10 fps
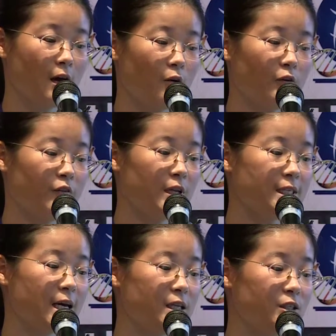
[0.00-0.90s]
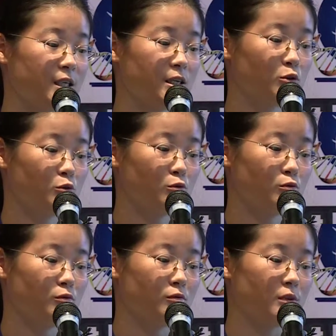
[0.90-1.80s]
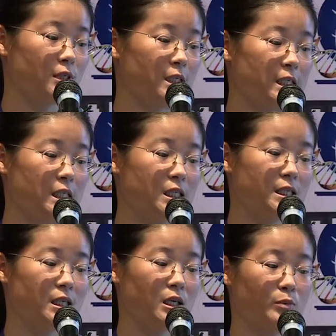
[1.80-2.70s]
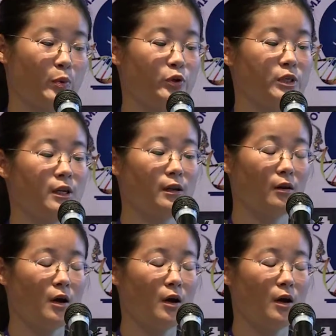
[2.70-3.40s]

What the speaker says: We found that GES2 genes expression